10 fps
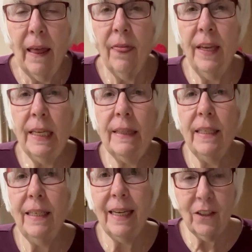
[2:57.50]
Then
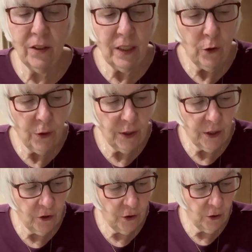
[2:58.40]
the next thing you're going
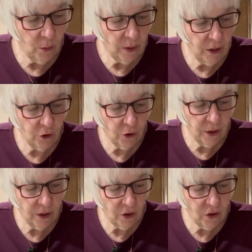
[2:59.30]
to do is you're
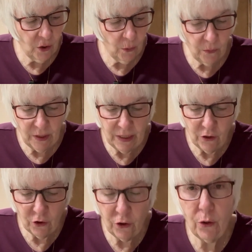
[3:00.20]
going to sew
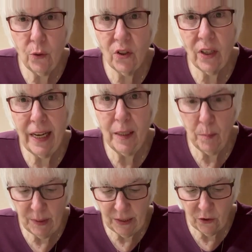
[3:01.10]
these 2 side
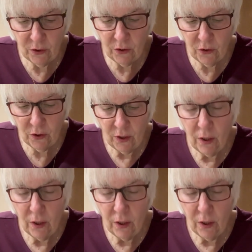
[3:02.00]
pieces